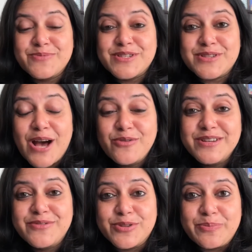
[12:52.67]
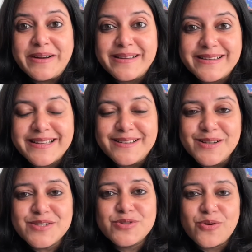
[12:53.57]
how did Rituparna tell
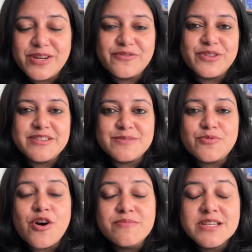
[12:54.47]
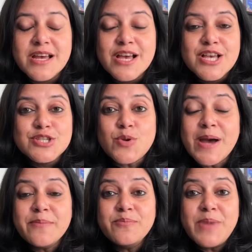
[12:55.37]
her story for this prompt. So
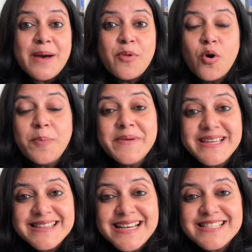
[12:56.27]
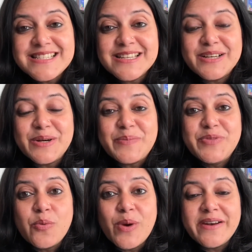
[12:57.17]
I'm hoping that
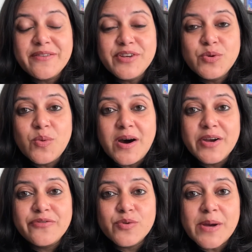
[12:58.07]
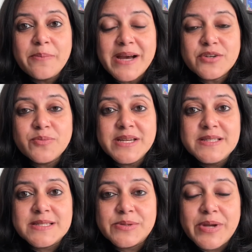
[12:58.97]
wherever you are, if you come back to my
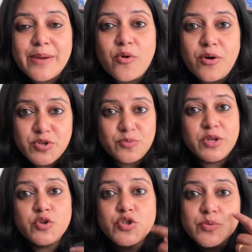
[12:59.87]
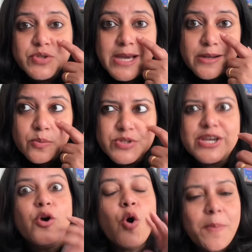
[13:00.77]
Instagram or to my YouTube channel, which I
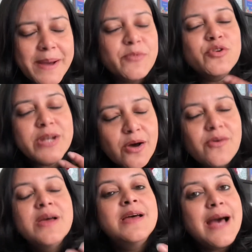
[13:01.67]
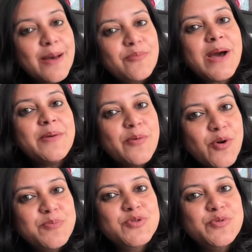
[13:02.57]
hope I
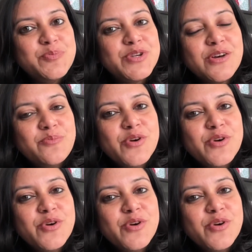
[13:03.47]
hope to put out more